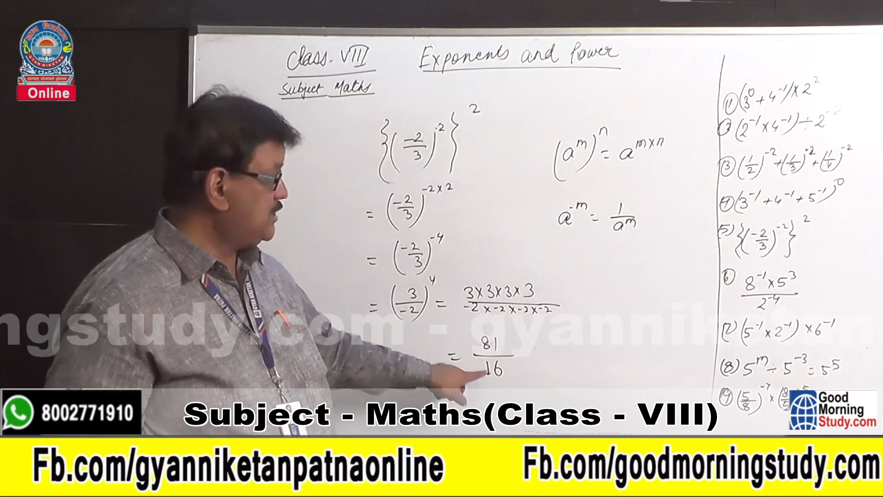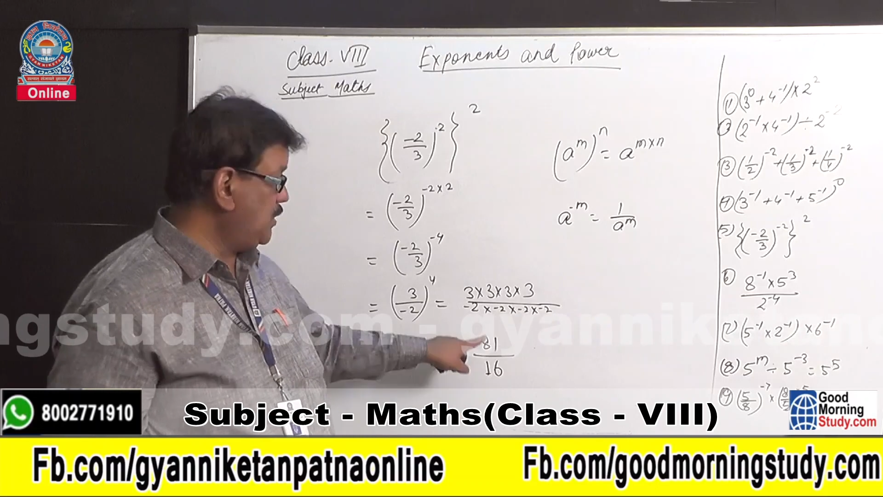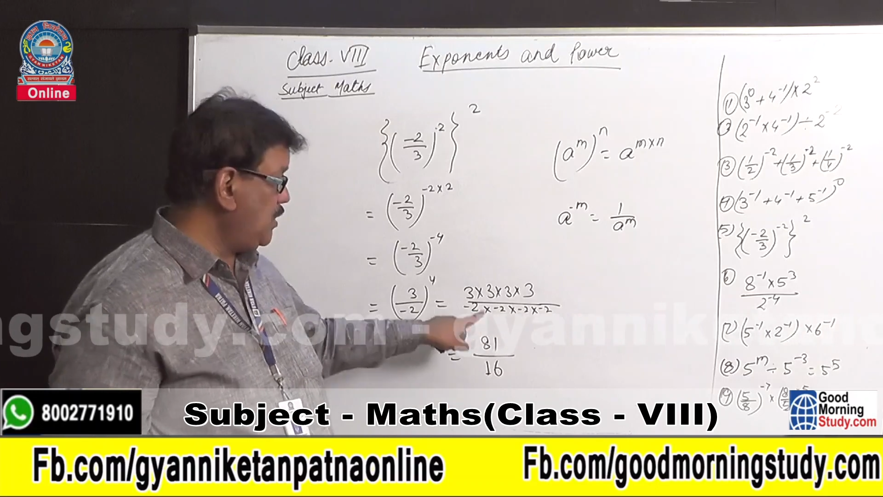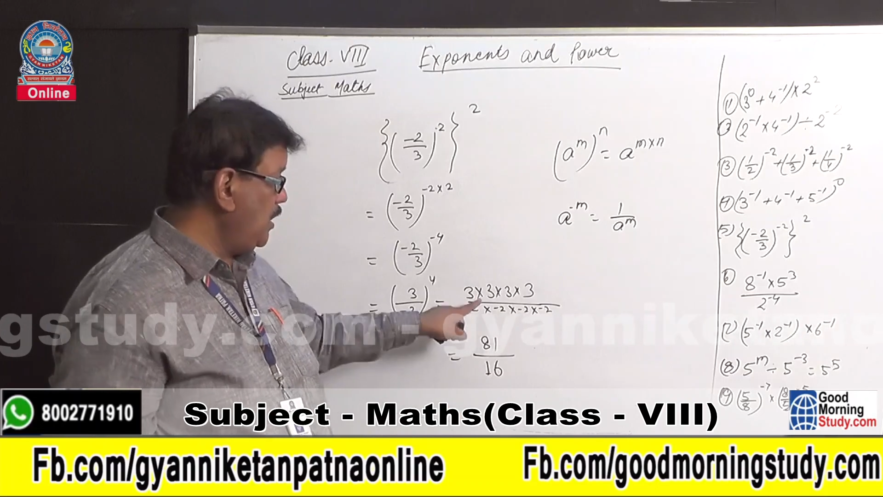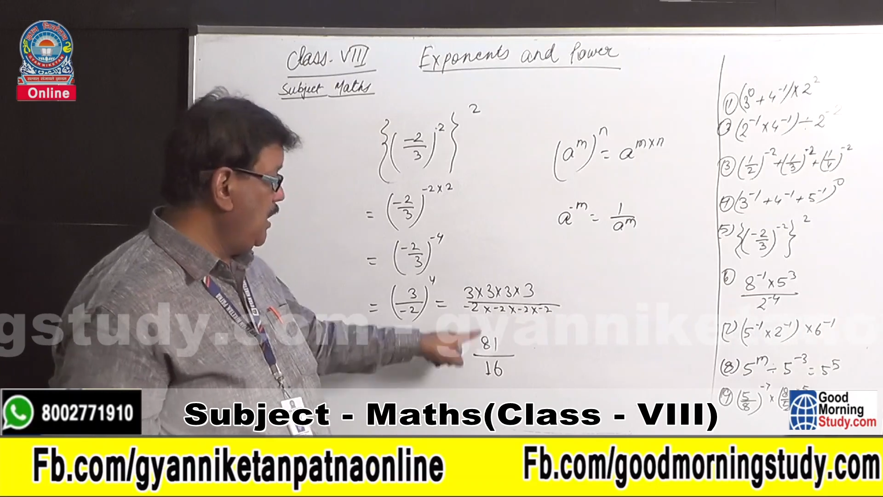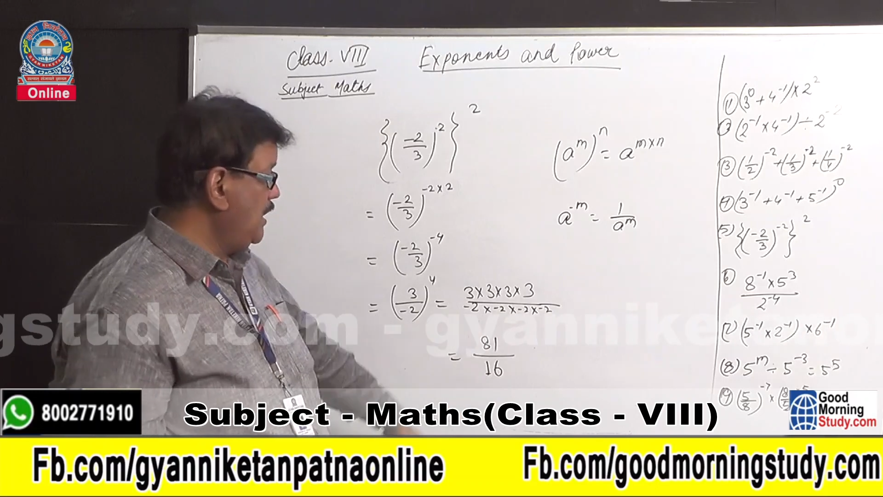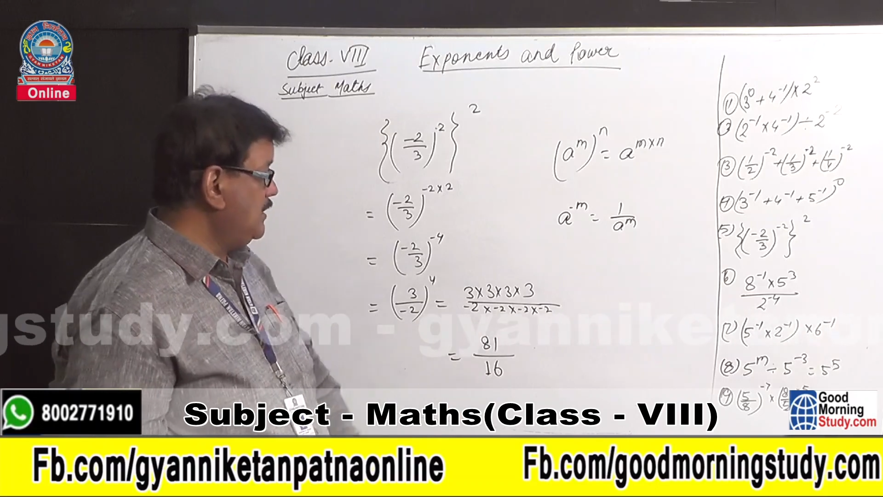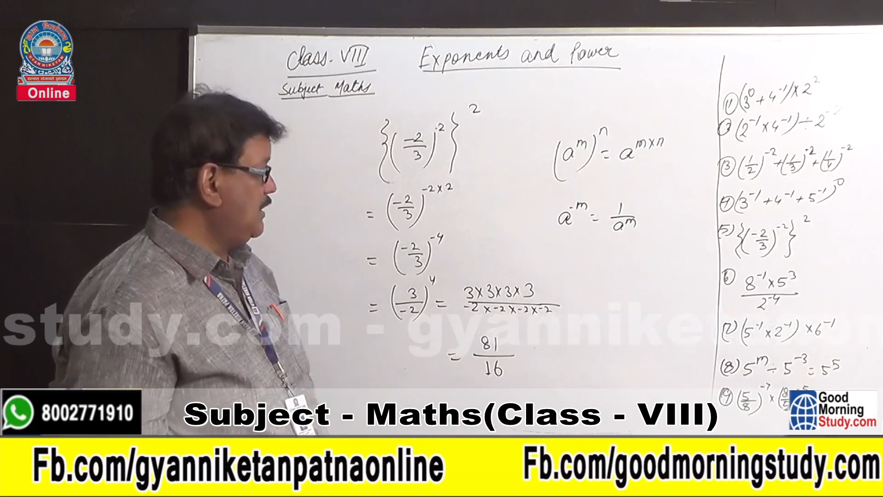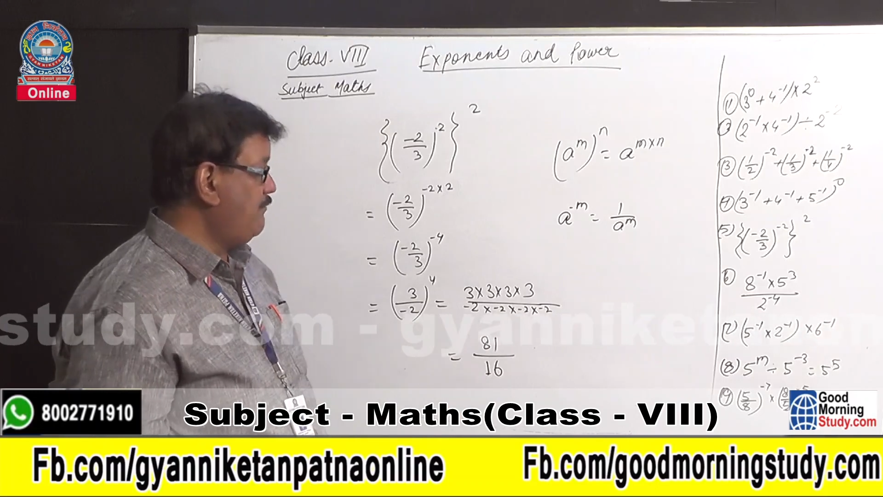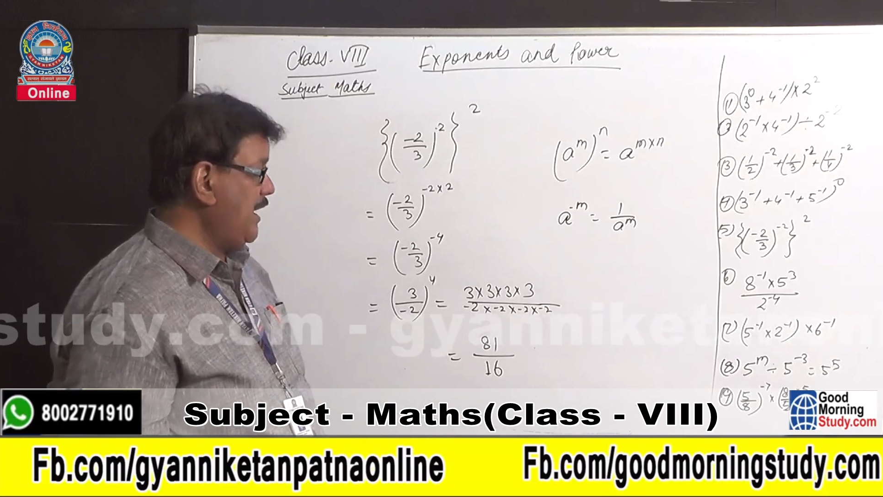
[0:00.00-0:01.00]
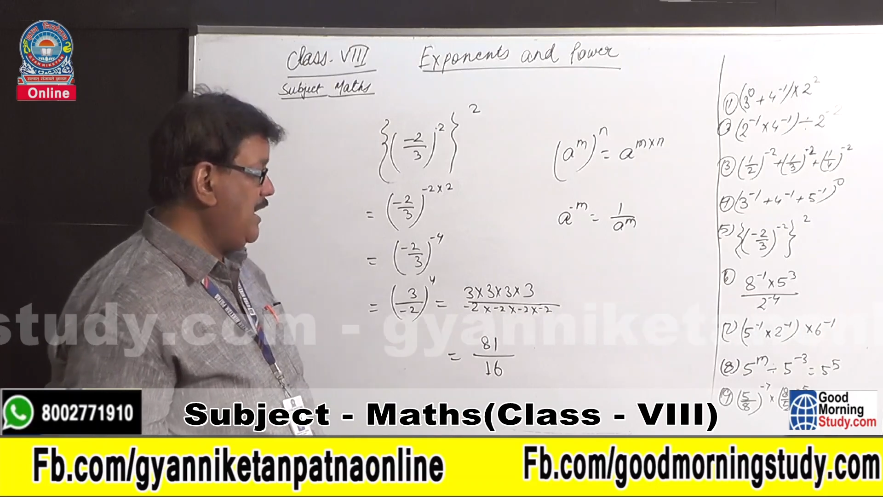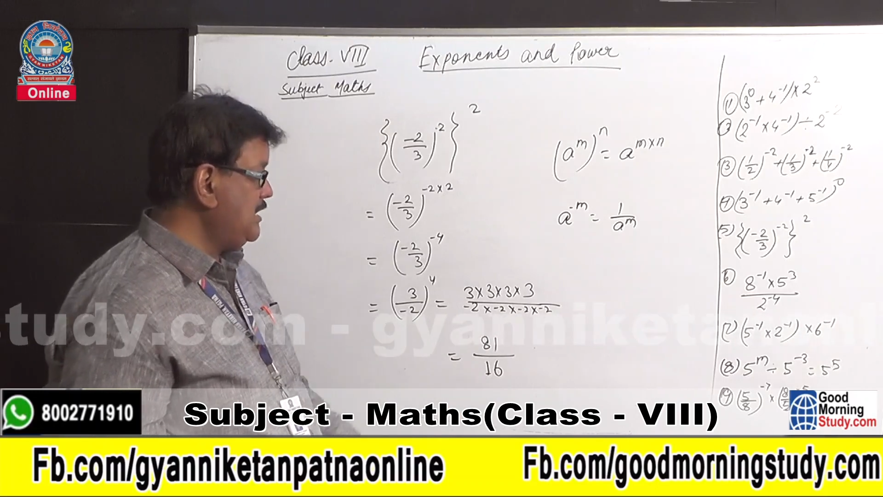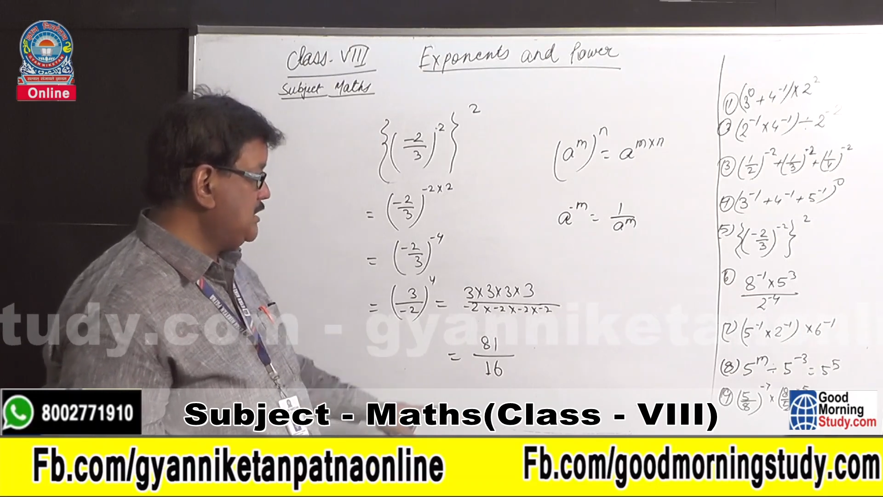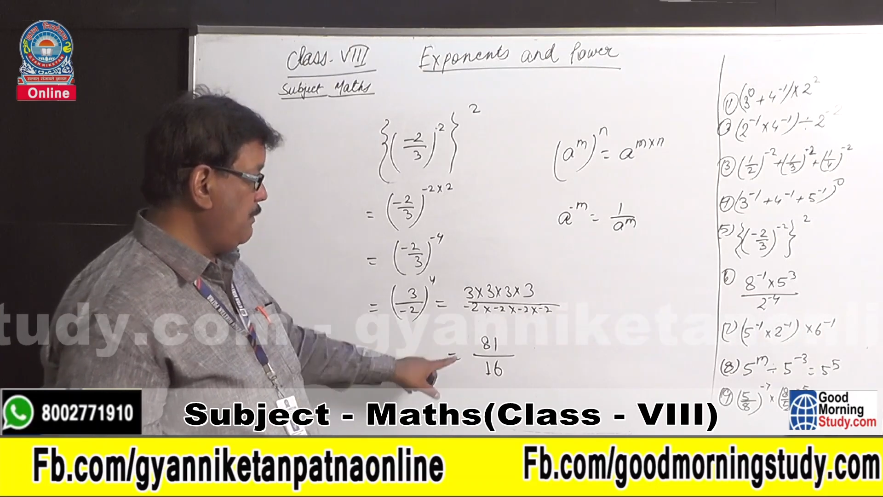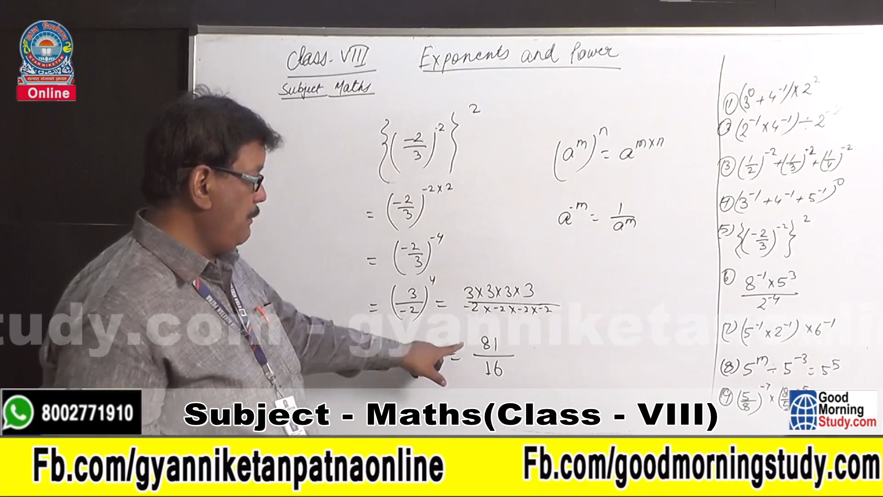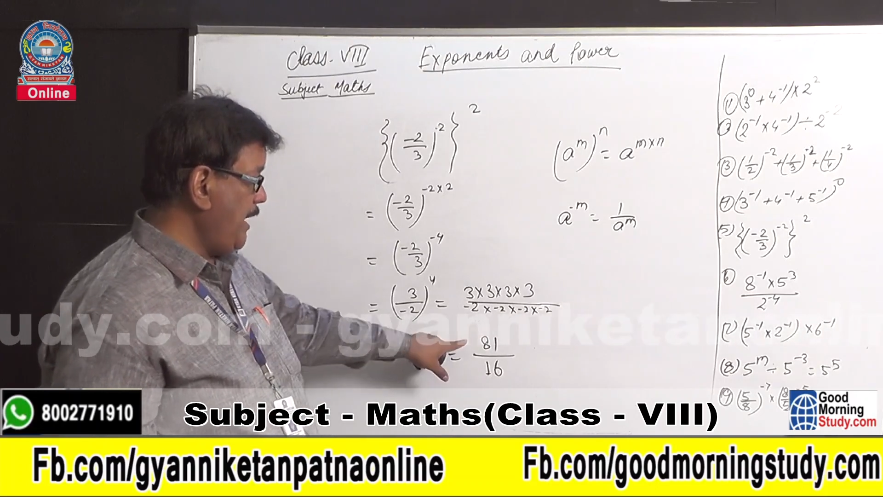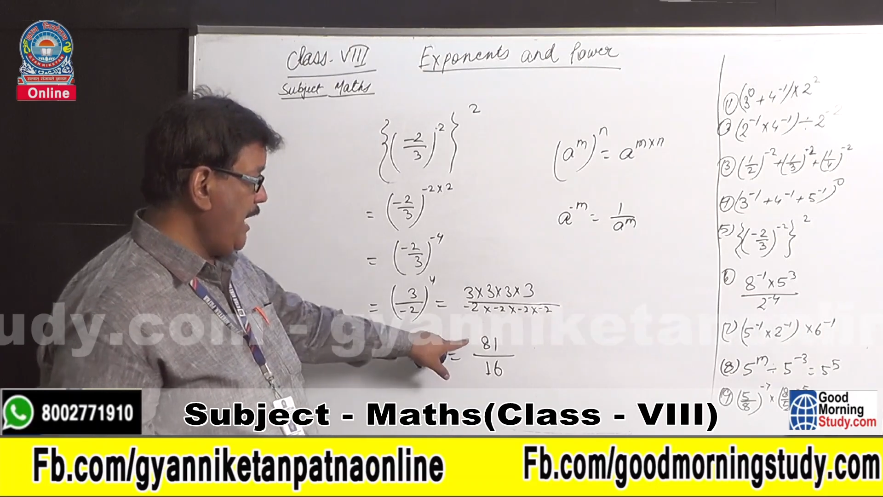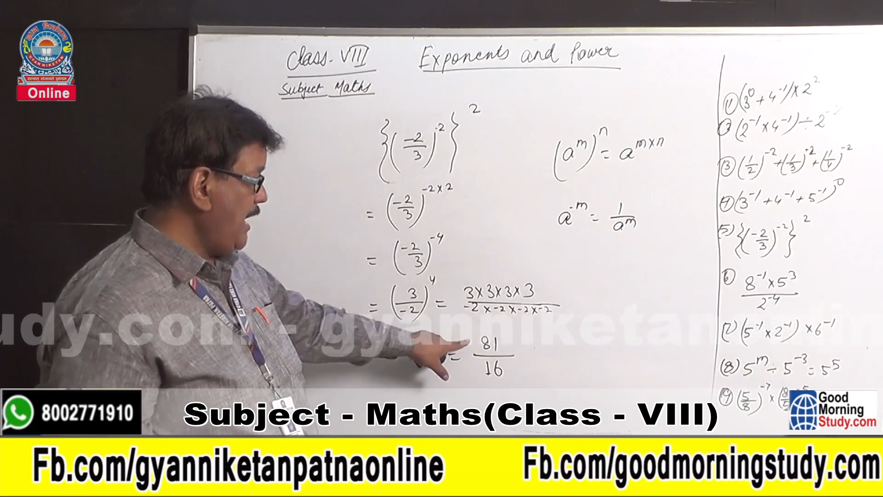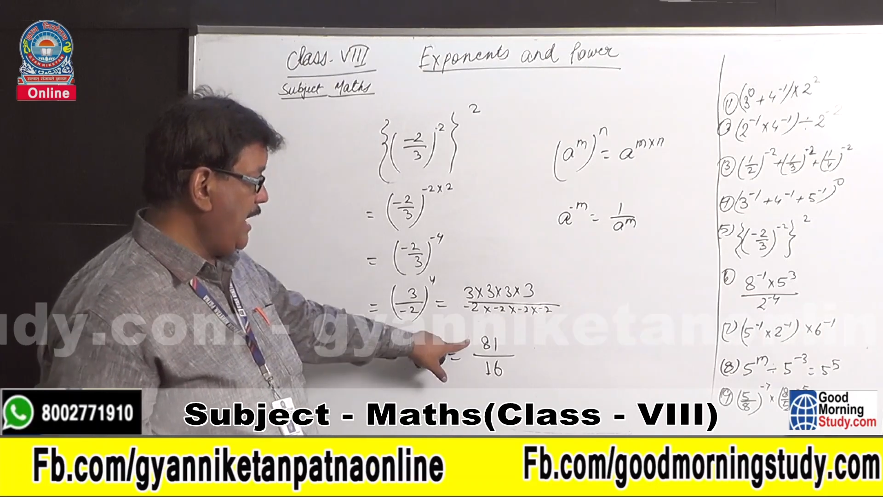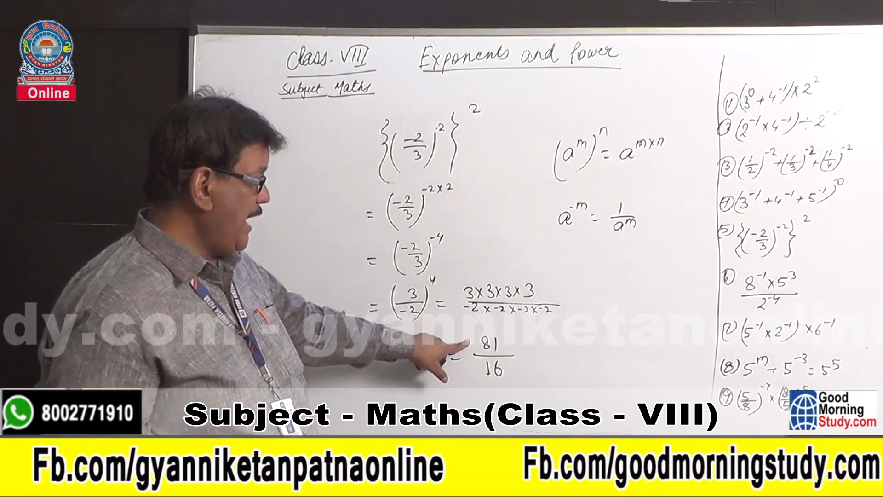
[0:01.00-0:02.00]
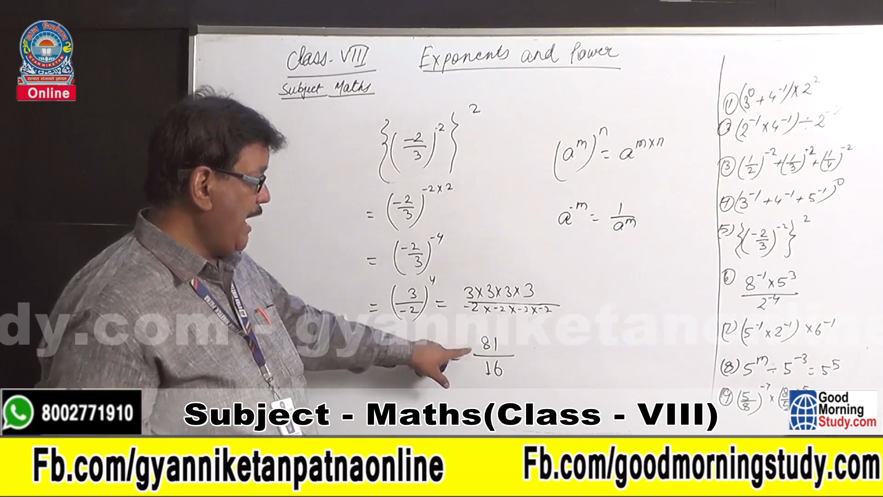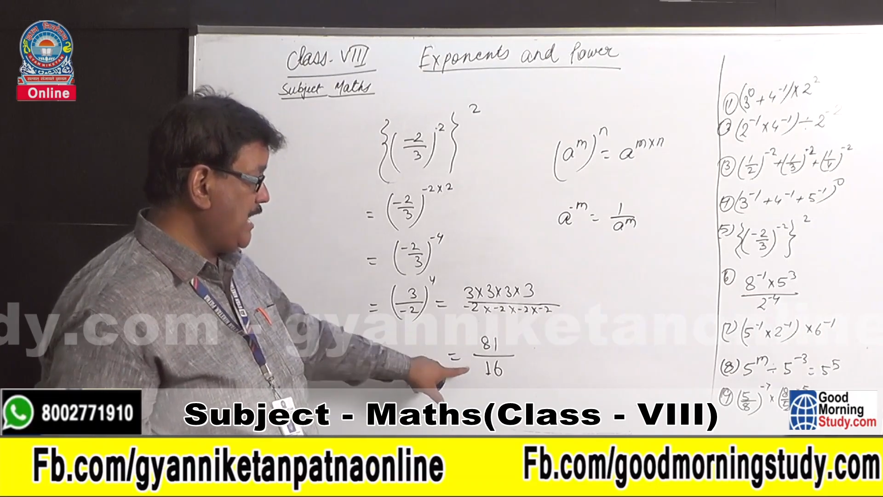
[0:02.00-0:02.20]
So the final result will be